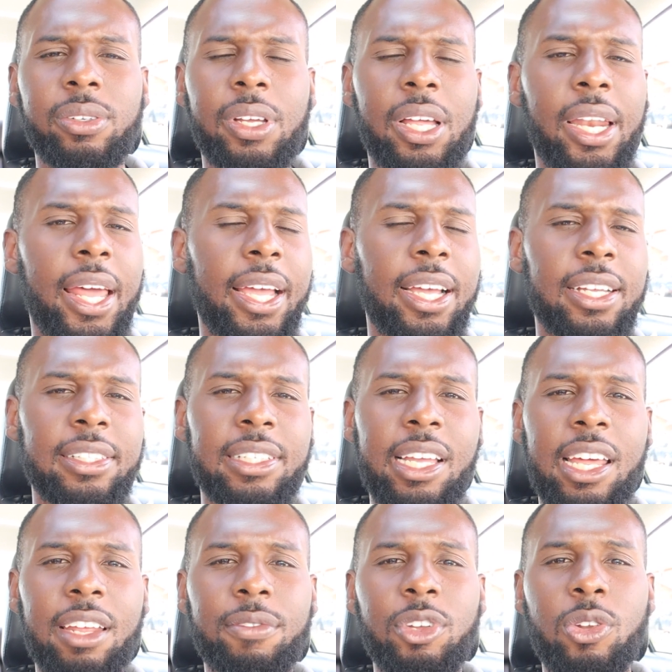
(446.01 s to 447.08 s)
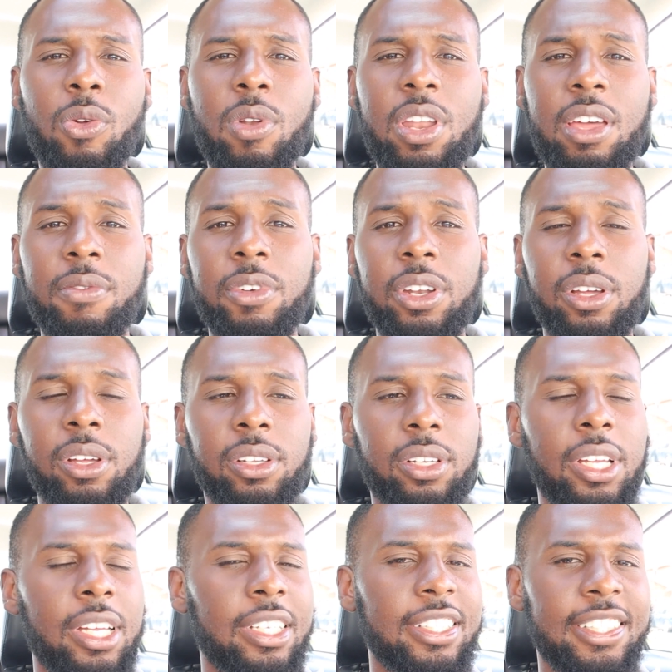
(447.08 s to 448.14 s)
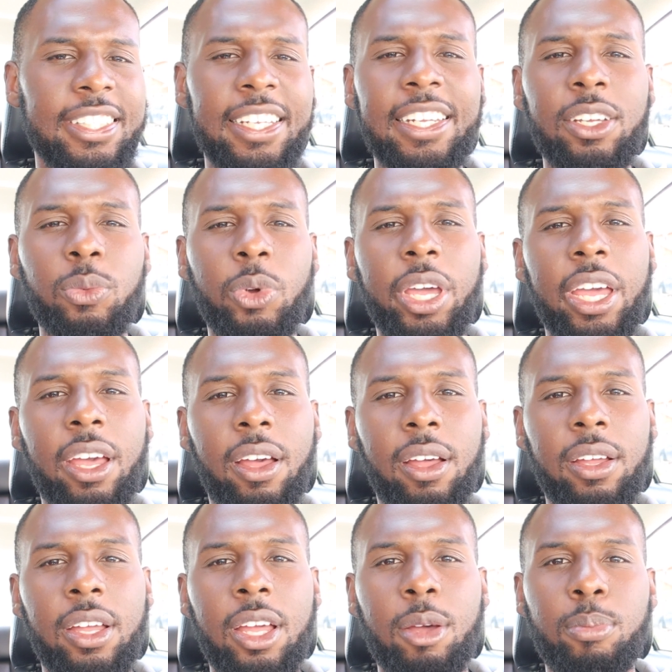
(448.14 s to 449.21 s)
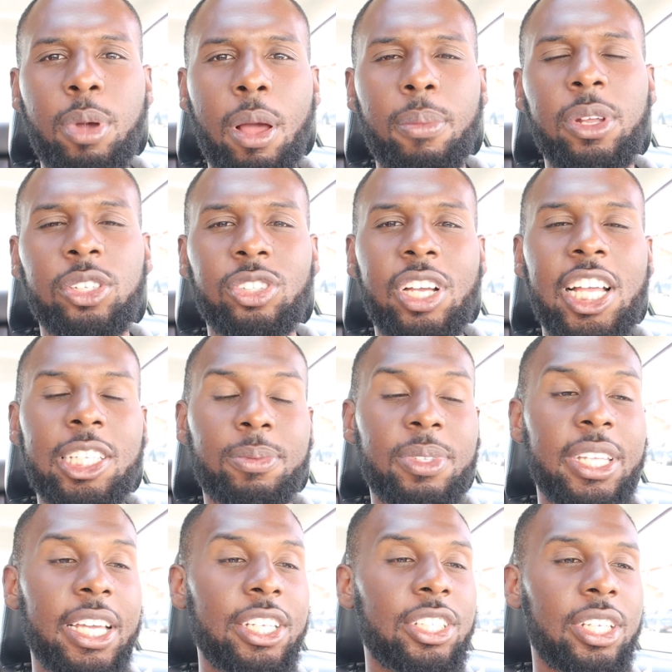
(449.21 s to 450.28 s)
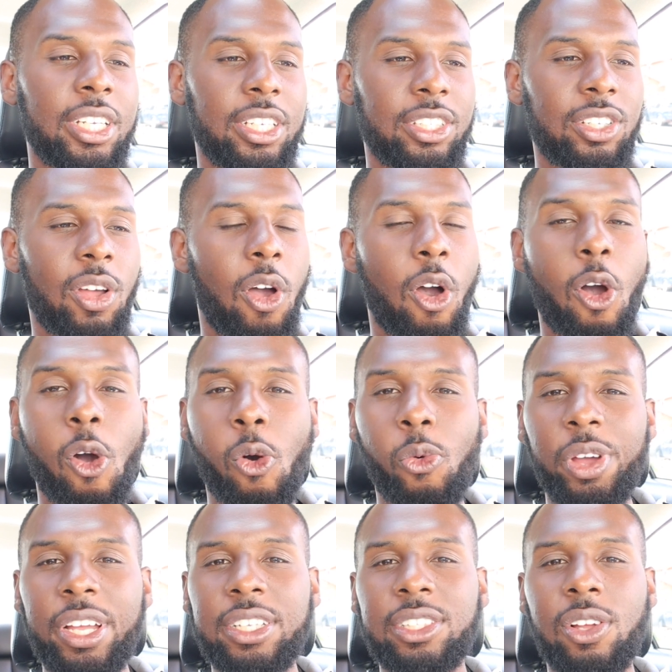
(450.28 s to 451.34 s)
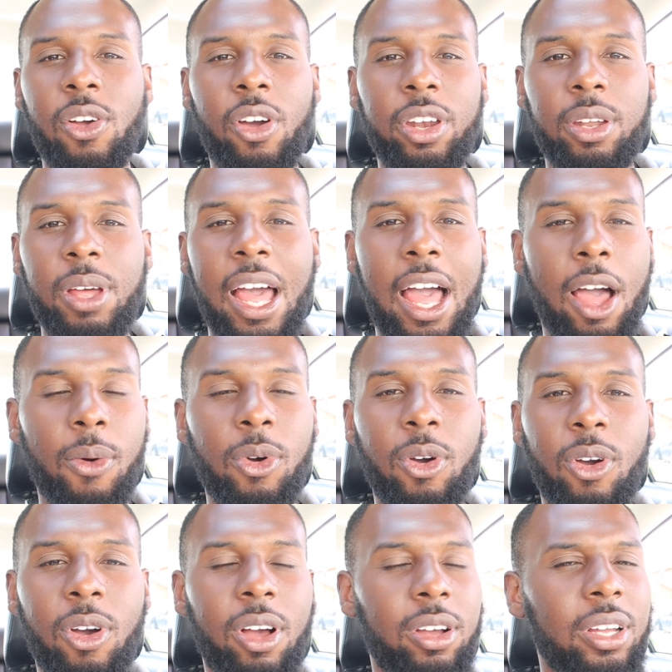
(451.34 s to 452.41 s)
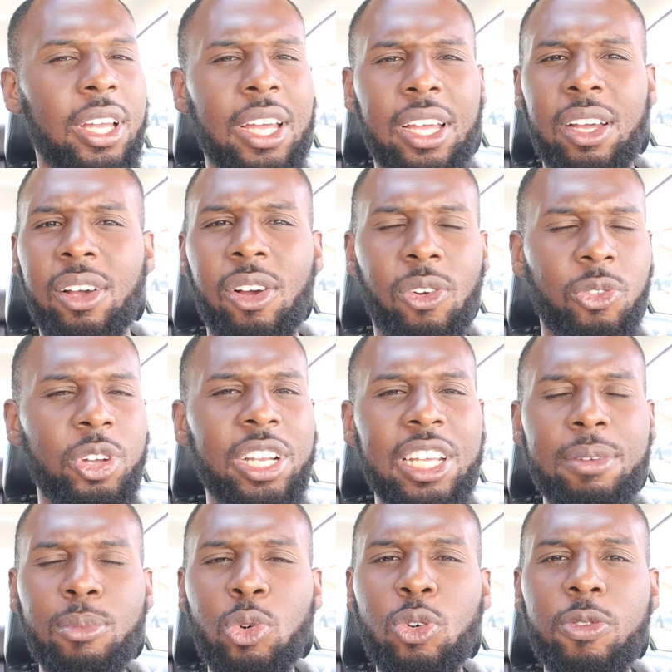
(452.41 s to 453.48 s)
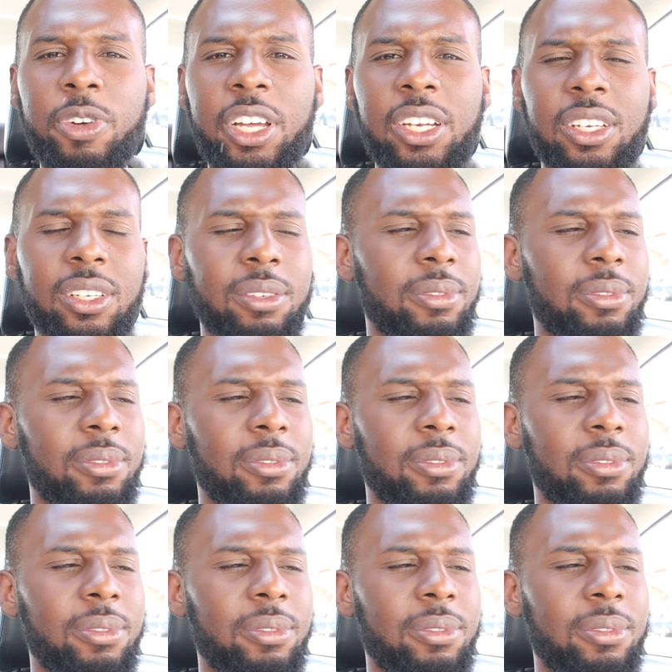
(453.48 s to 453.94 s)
And like I said, if you don't live in a city where public transportation is always on the hour or really moving,